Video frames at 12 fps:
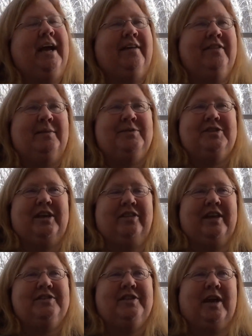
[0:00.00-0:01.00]
and they would say
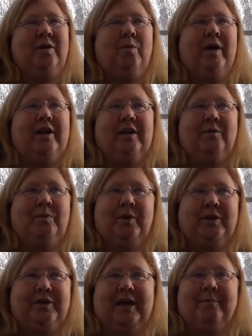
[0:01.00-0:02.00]
things like, "Well,
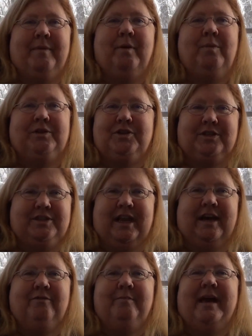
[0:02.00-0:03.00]
we'll get, but we'll just
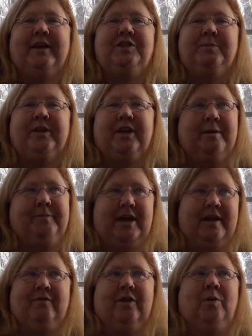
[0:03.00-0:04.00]
have management come
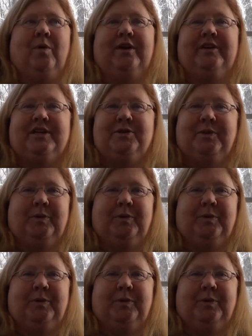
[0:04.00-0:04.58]
to every orientation.